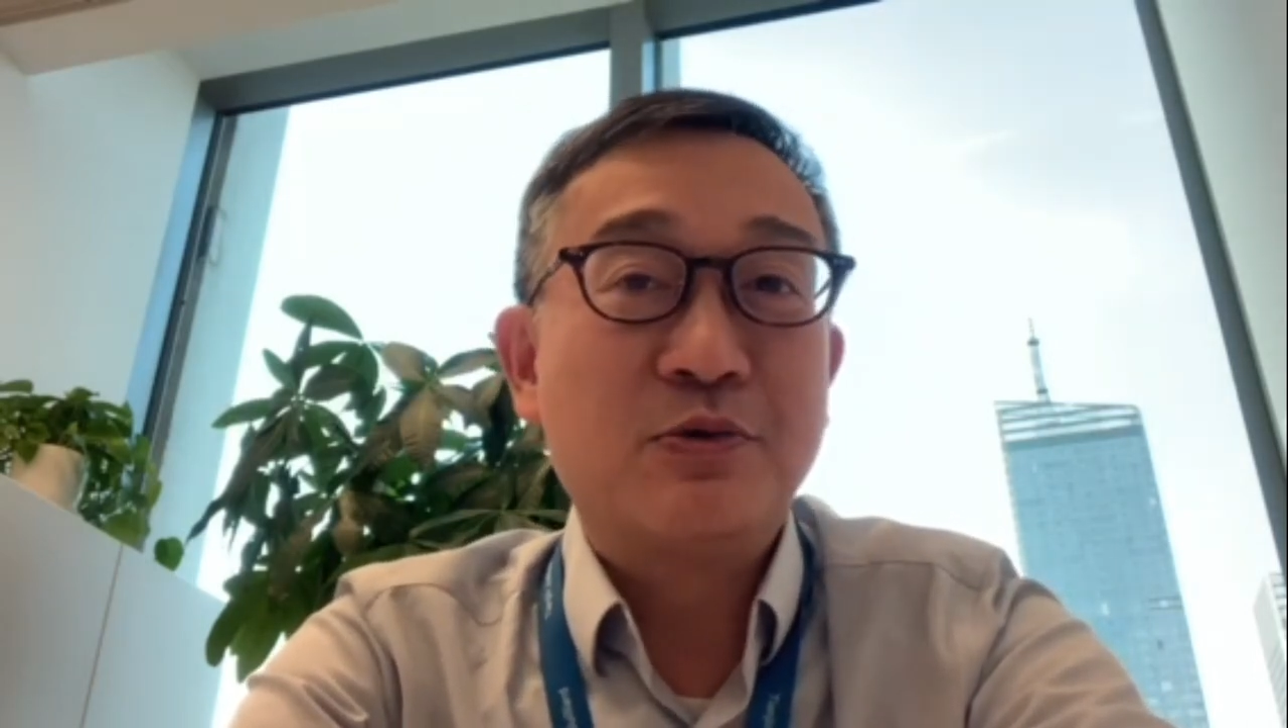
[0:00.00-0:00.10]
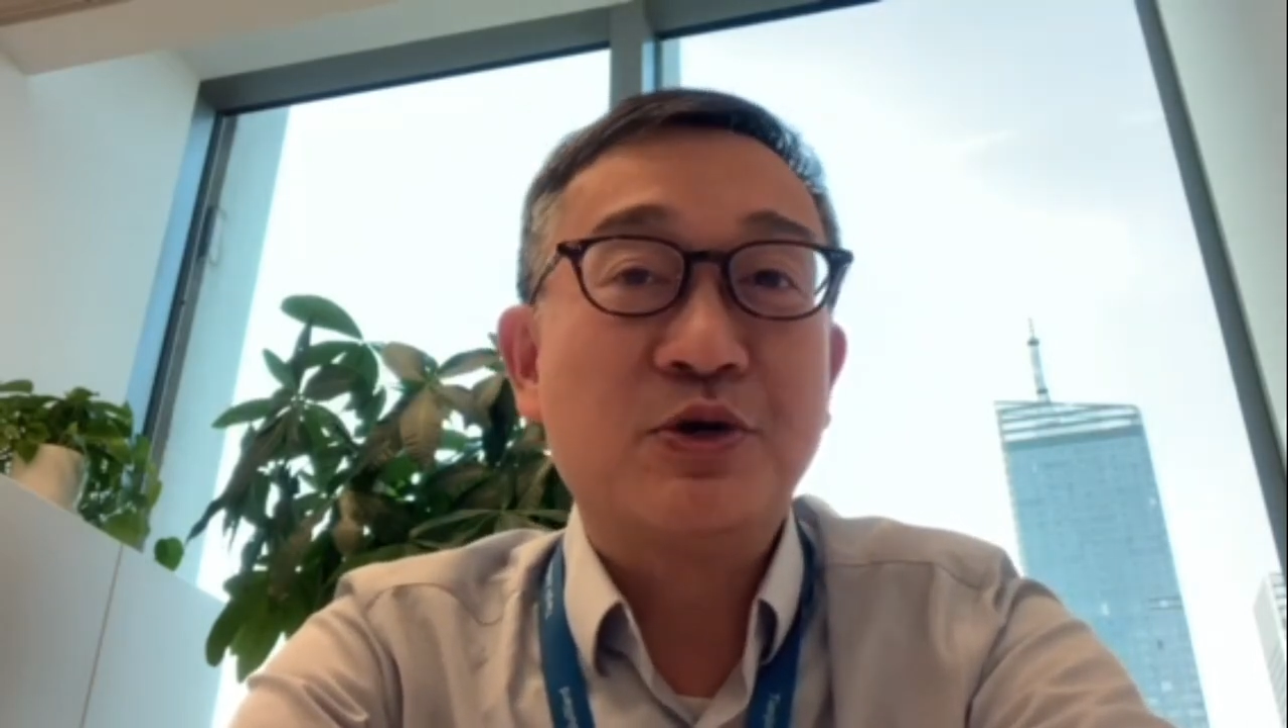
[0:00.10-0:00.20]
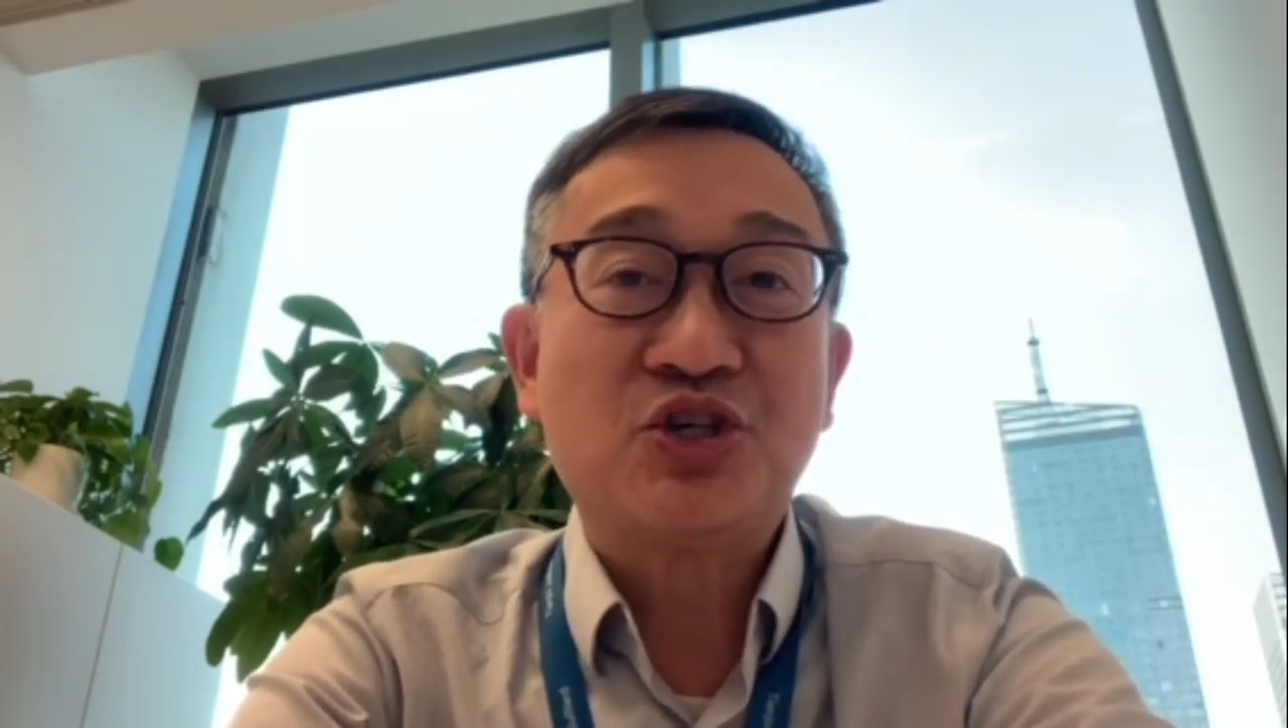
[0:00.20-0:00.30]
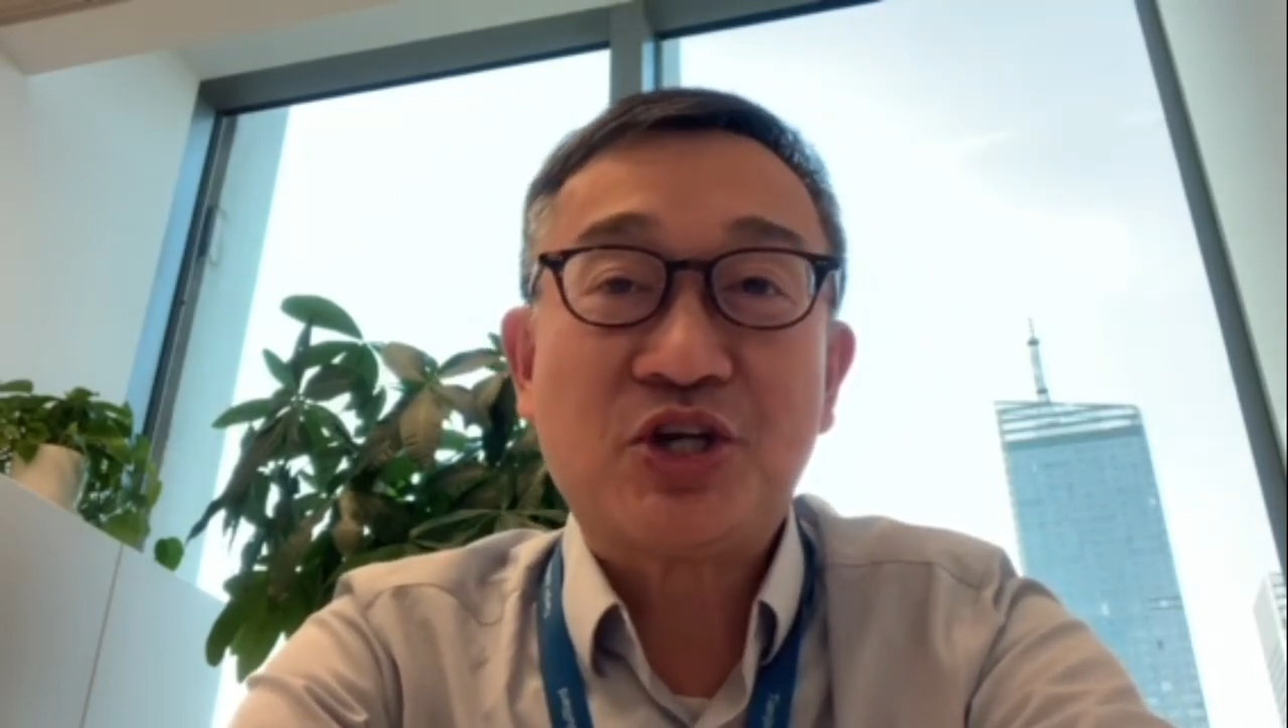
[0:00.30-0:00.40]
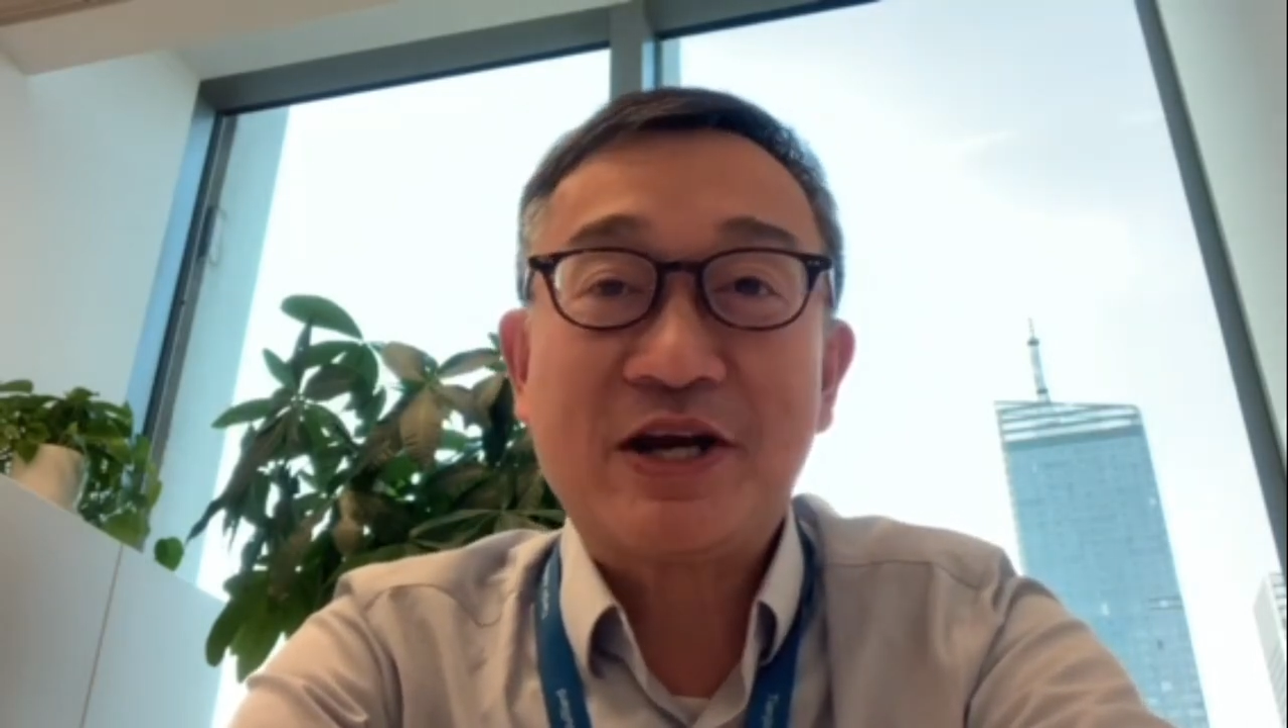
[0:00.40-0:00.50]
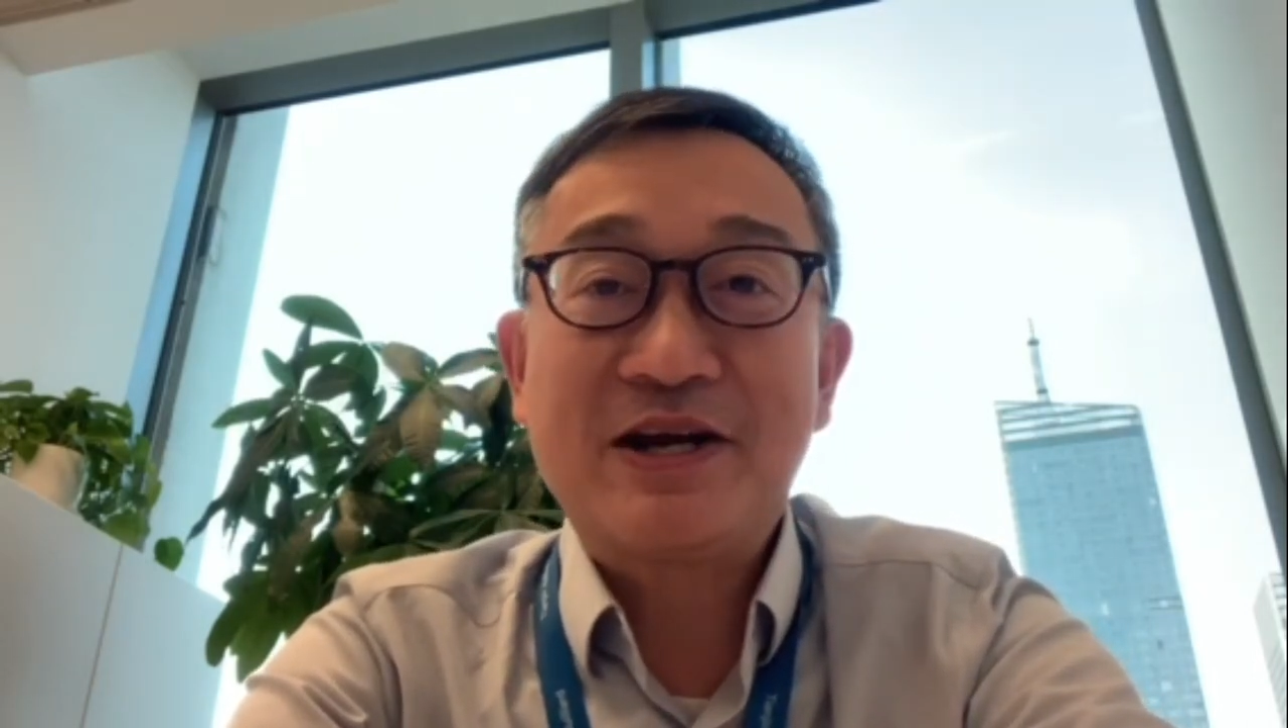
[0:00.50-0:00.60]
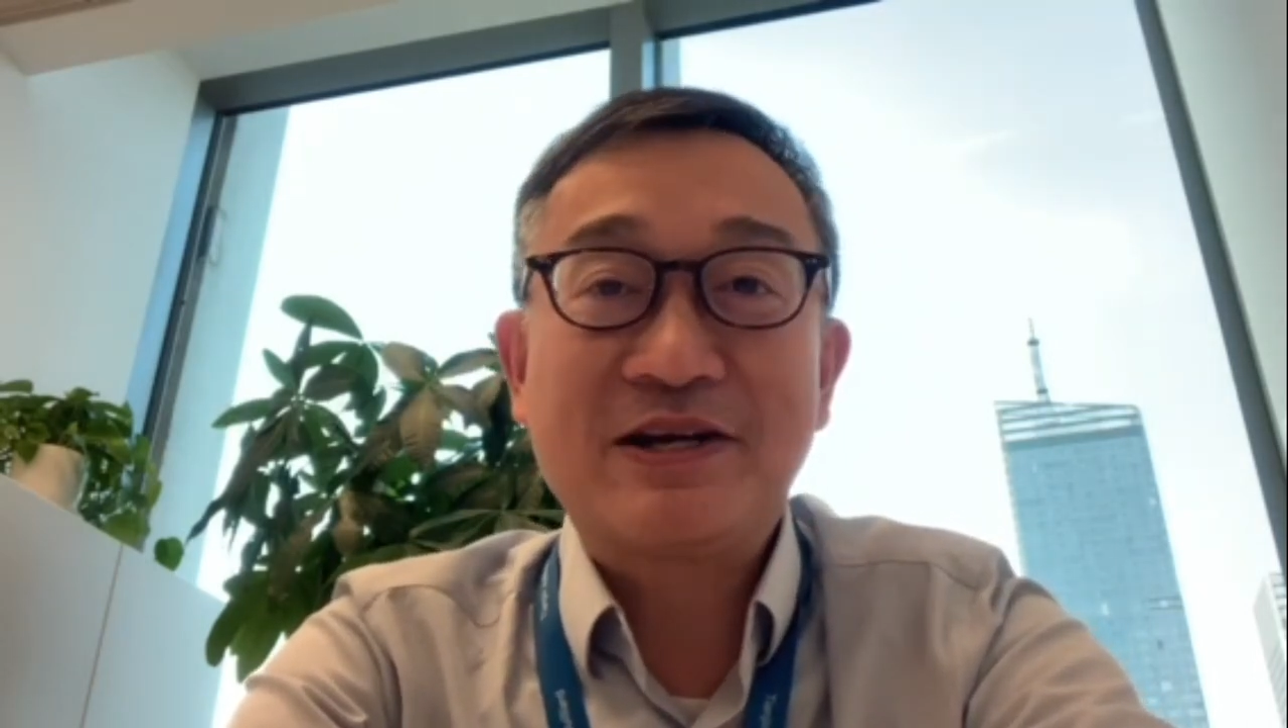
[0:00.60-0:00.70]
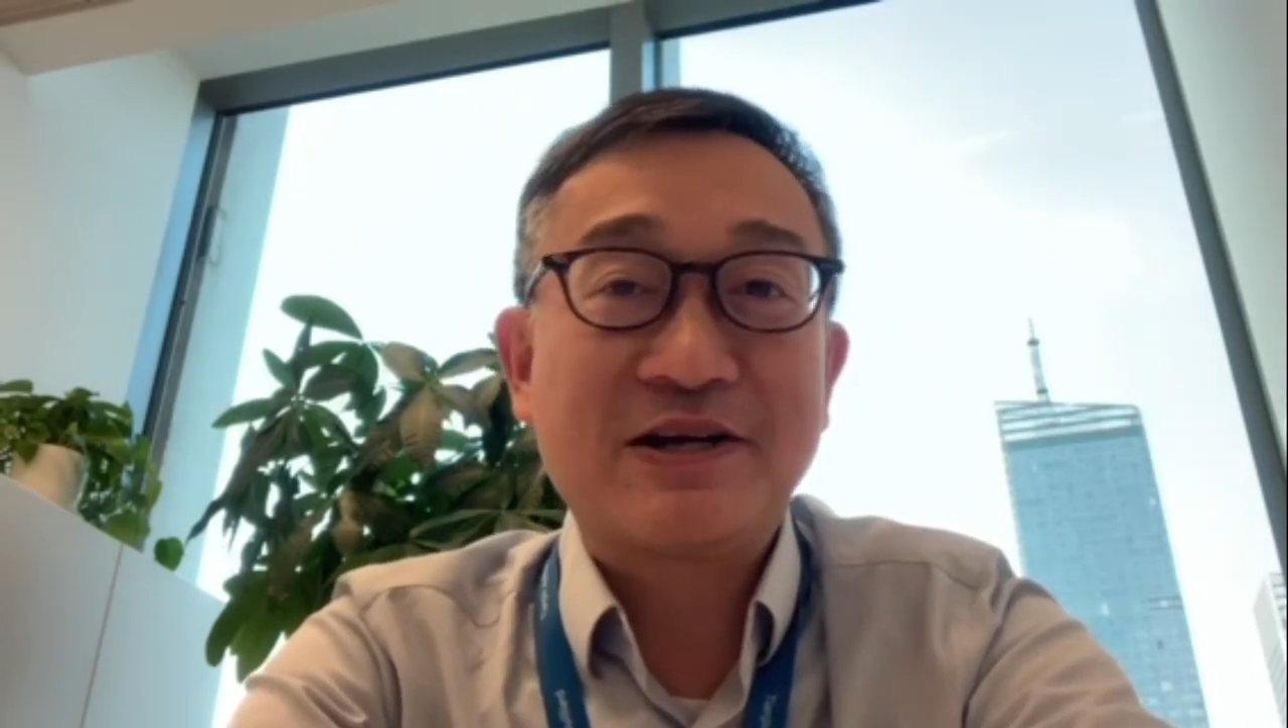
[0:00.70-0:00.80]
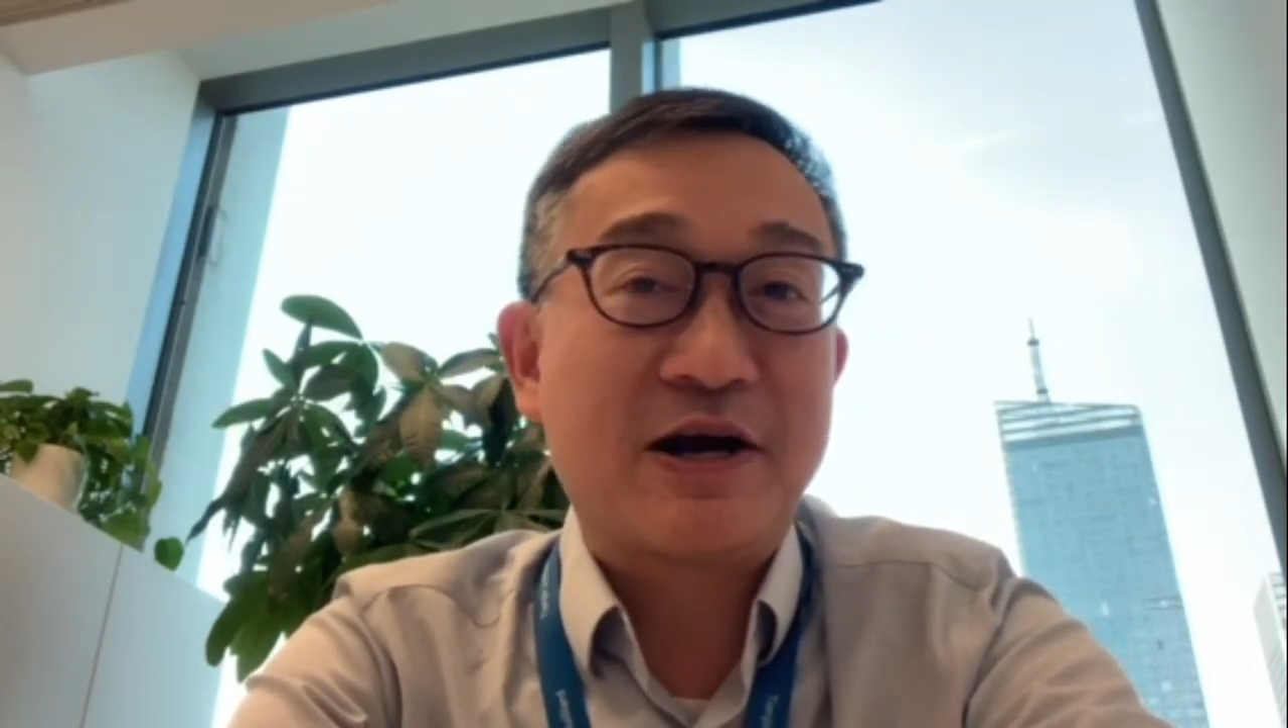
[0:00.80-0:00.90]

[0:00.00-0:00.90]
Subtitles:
we shared